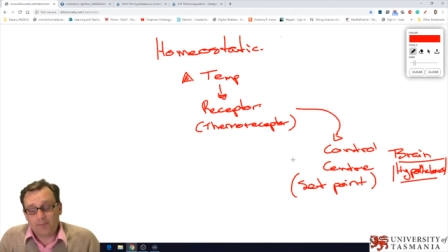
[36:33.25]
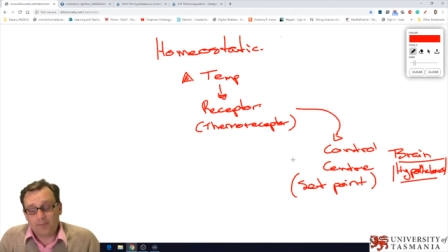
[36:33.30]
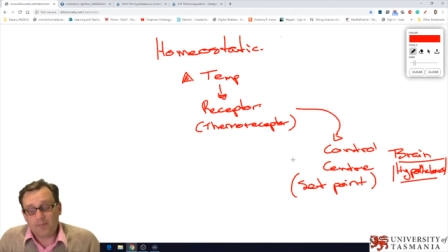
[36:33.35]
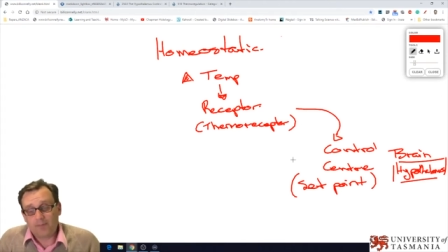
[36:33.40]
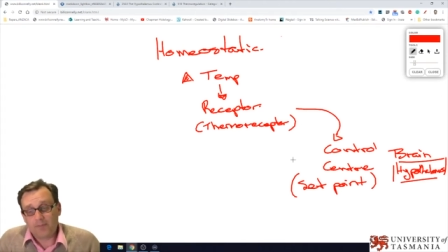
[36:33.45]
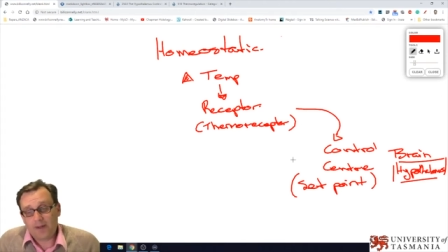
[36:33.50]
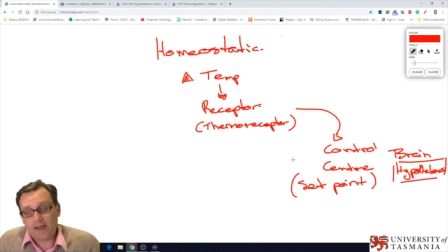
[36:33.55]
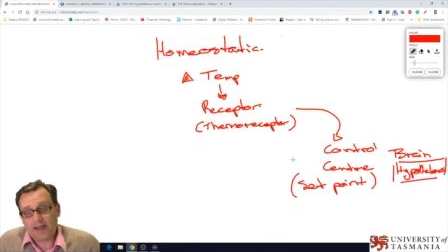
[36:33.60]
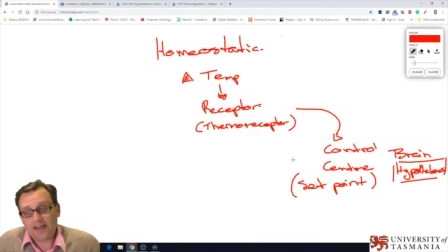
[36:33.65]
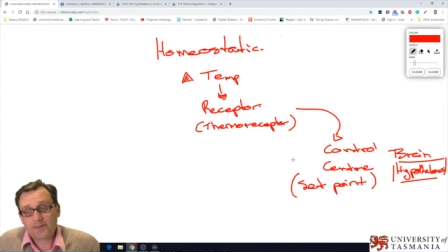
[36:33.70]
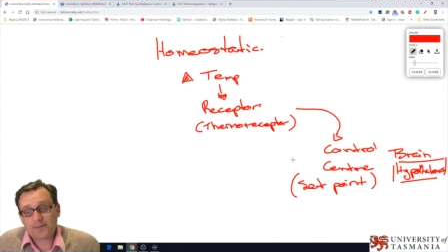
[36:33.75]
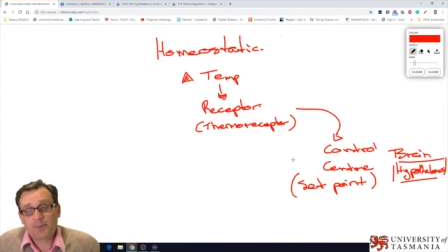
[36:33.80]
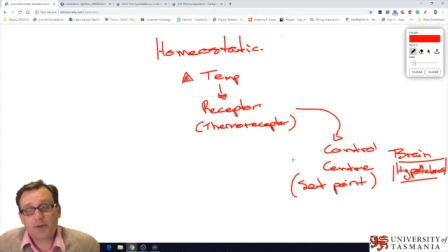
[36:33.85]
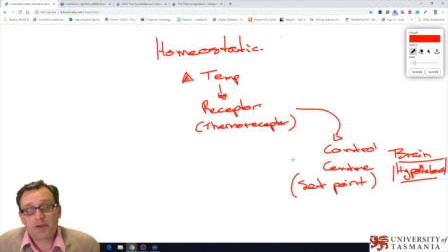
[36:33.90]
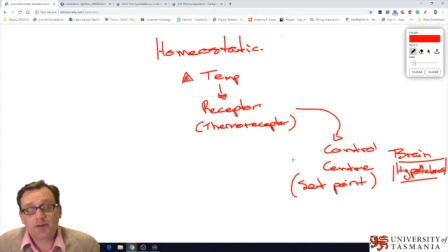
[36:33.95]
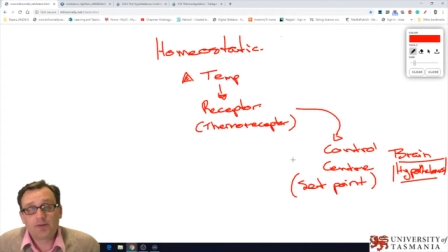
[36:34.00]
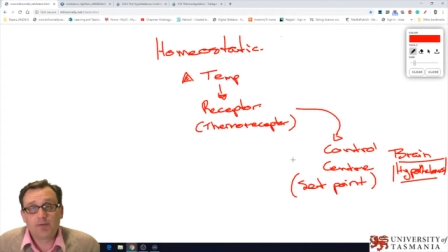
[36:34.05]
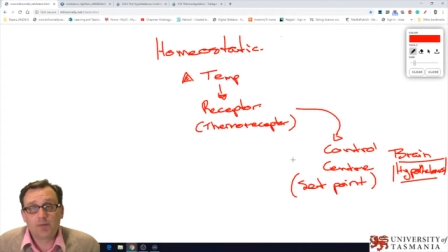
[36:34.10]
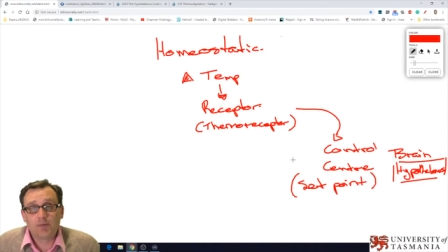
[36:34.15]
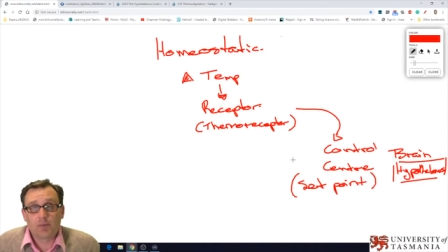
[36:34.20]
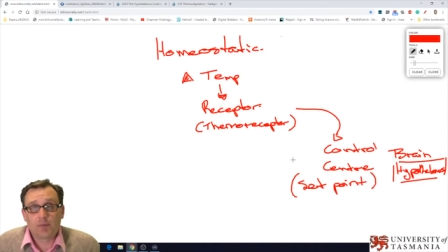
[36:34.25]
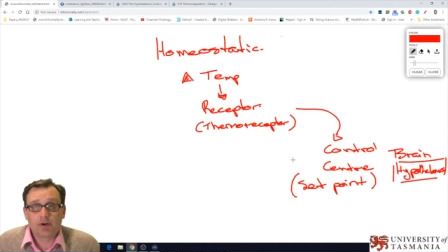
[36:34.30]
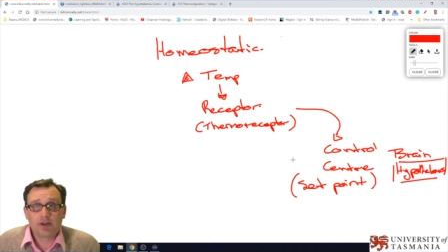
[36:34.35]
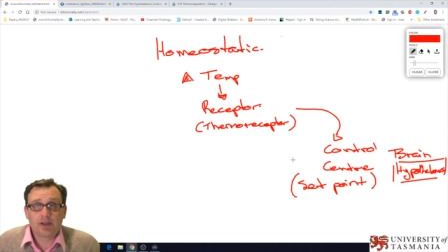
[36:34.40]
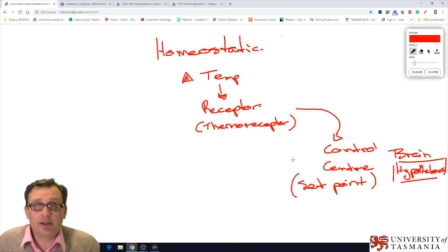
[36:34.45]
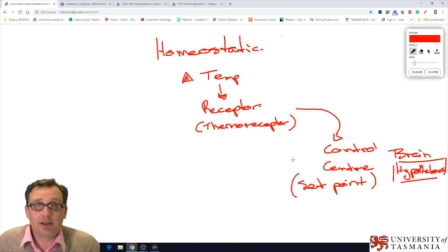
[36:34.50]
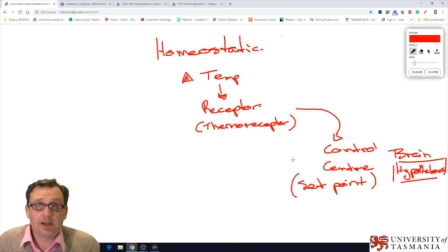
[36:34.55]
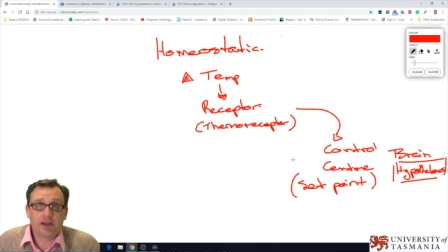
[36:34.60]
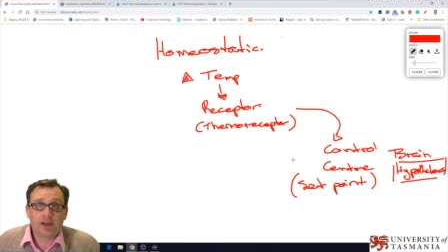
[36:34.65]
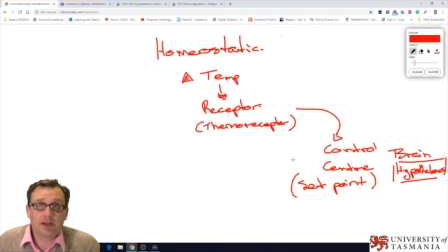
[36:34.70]
um, aspect
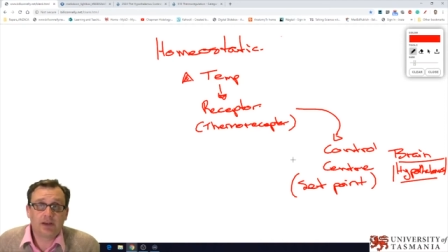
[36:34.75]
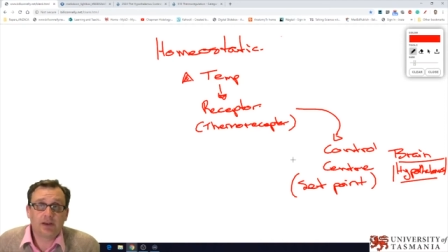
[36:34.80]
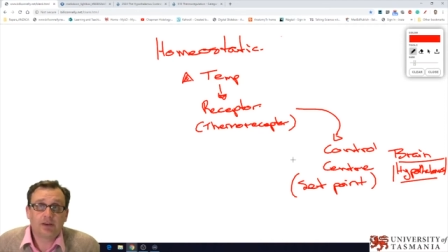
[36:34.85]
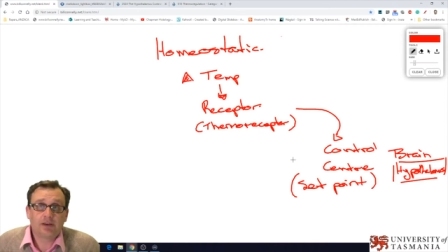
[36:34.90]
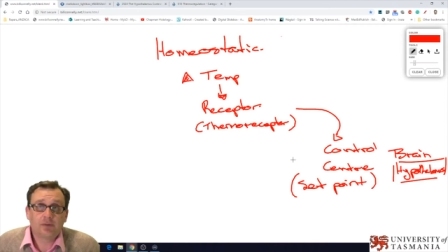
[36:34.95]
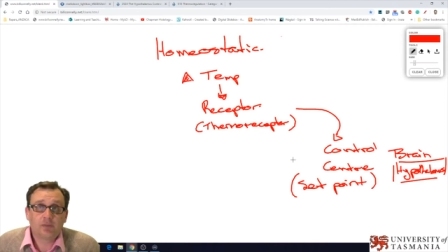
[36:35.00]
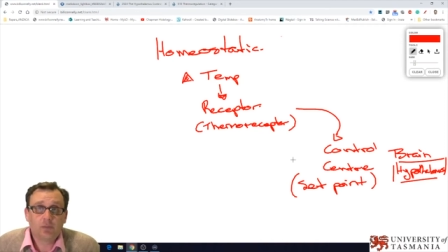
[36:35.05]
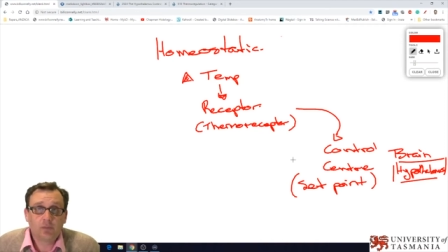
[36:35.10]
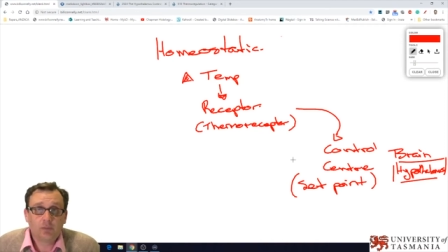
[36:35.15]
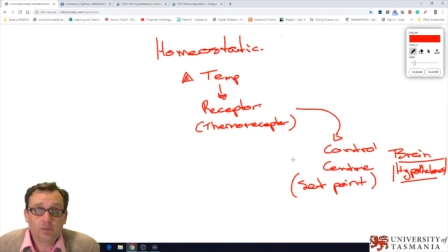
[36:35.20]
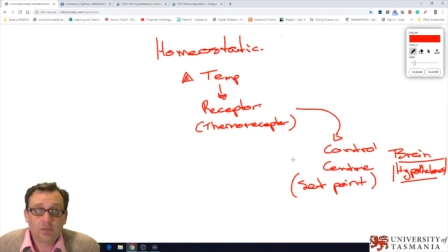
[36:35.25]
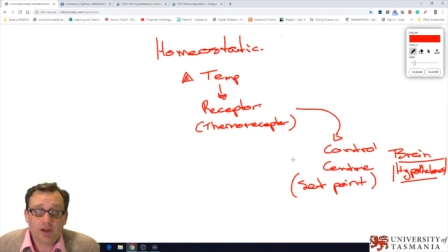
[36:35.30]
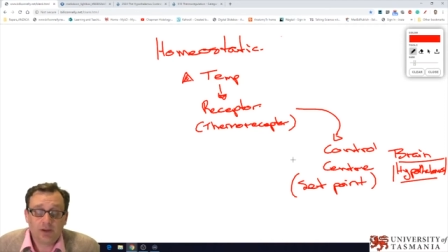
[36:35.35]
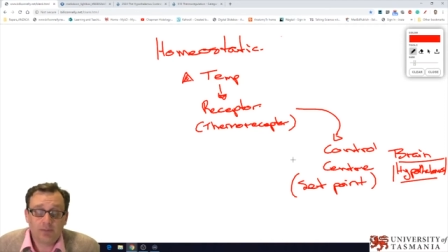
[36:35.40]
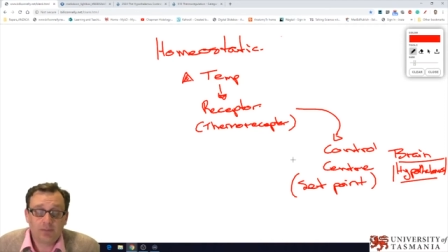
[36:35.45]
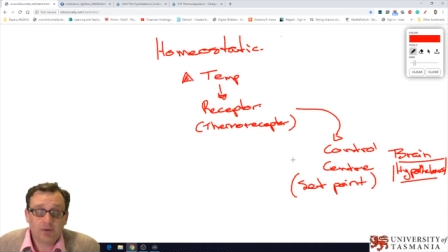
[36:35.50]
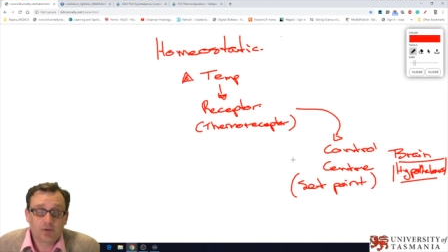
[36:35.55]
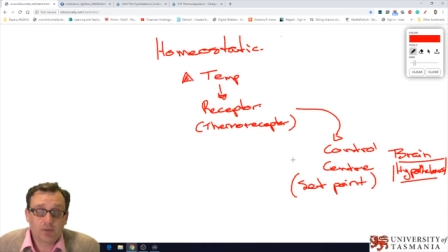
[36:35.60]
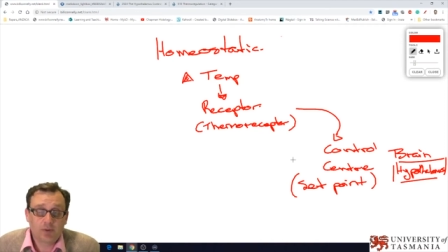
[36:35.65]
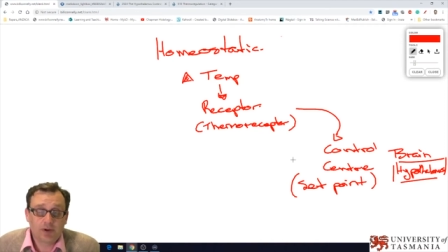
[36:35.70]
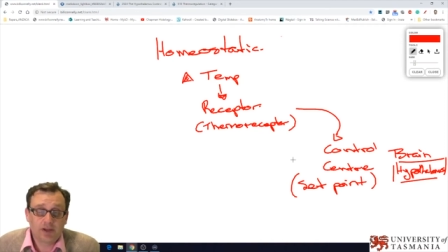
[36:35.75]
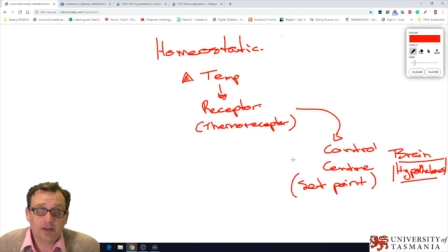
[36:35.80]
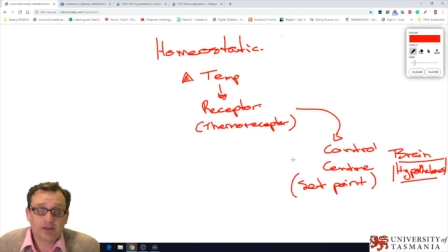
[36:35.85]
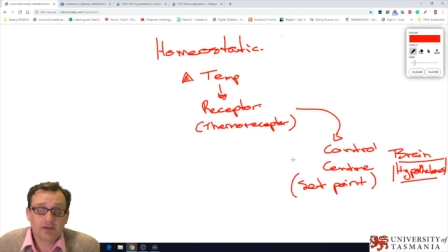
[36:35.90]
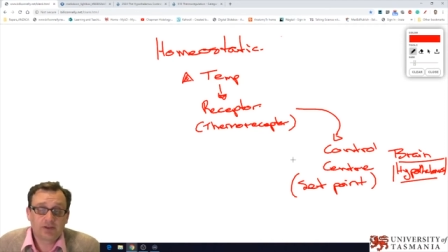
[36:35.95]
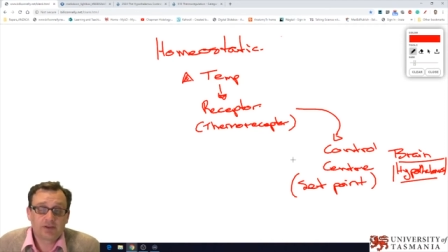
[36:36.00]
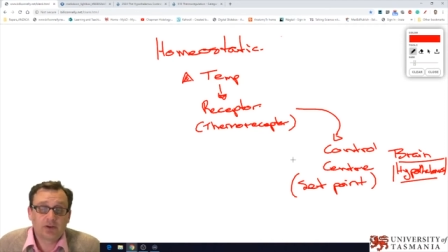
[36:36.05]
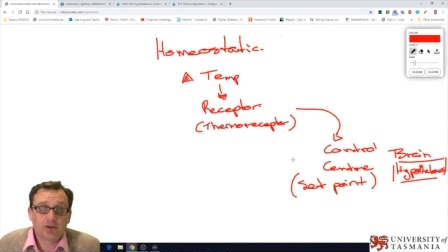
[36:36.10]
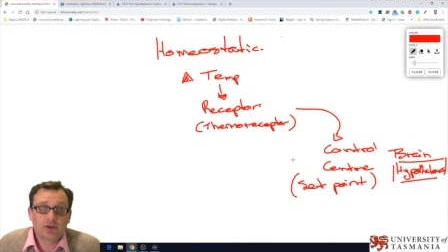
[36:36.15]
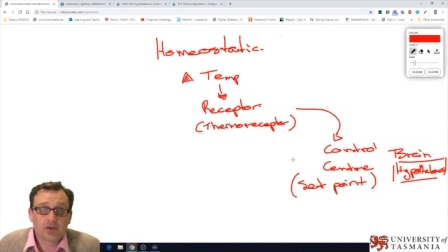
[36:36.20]
of the body in in
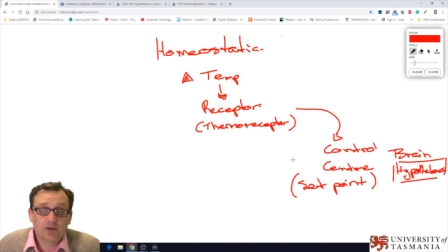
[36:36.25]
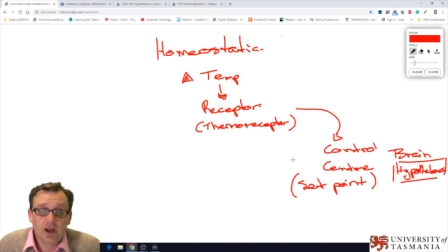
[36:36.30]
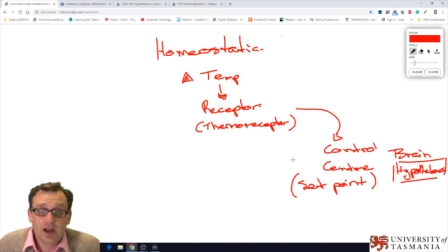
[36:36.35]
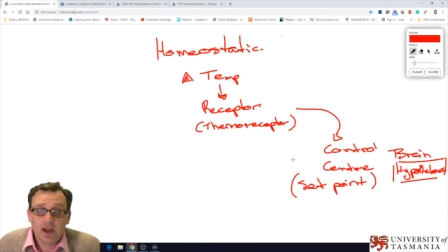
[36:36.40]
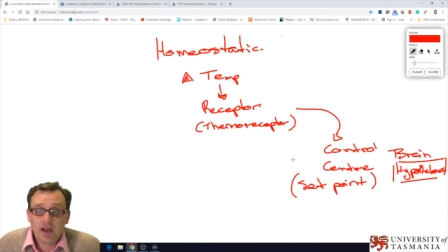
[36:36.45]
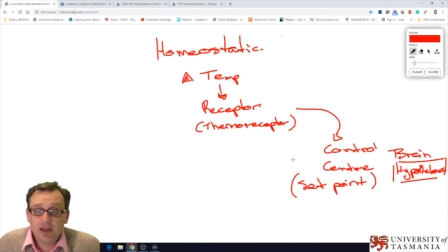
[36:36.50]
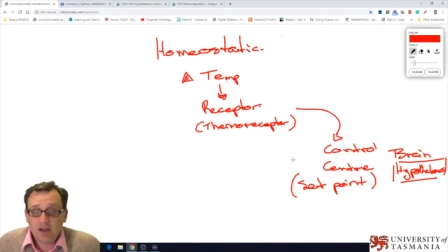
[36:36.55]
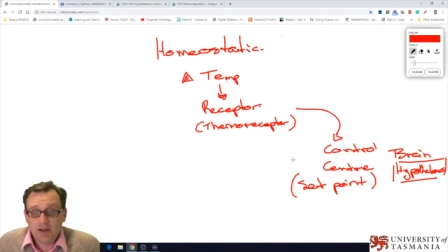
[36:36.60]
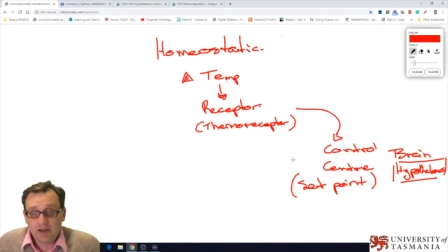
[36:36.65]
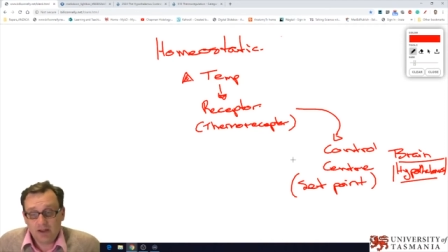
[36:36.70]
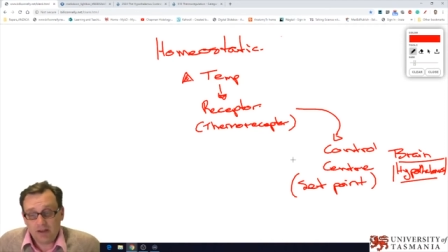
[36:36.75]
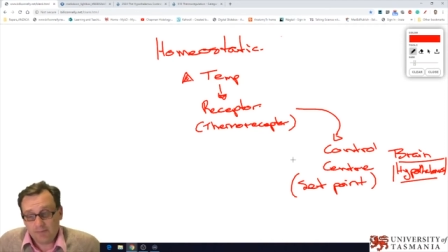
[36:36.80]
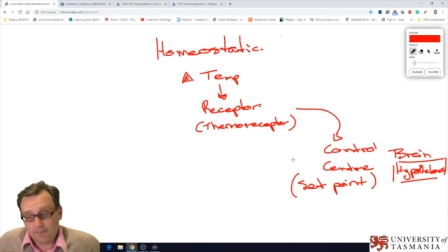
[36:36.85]
between. So